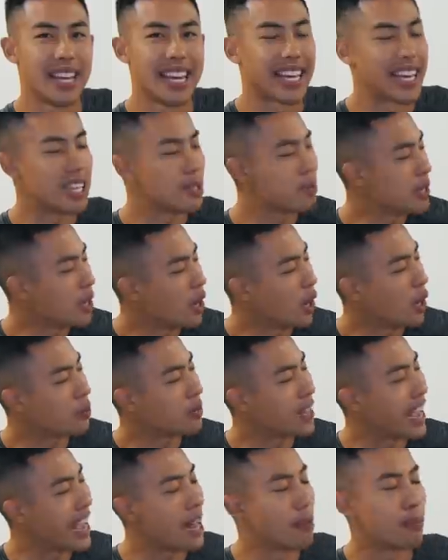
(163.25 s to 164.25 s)
it gives me
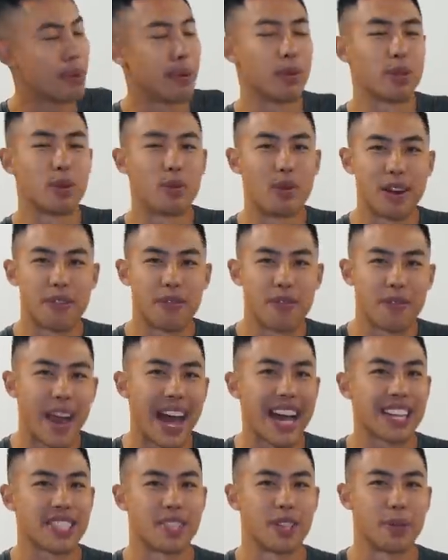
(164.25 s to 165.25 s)
hope that I'll be able to run
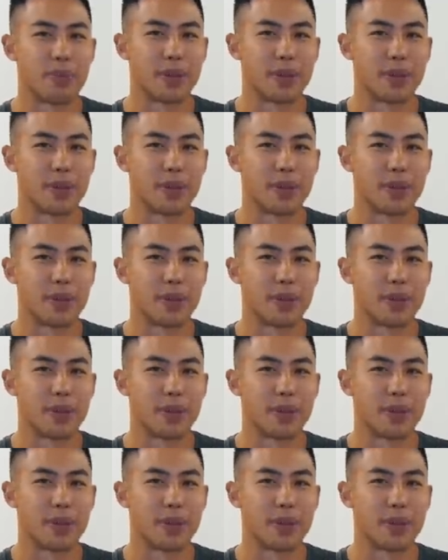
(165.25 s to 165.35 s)
faster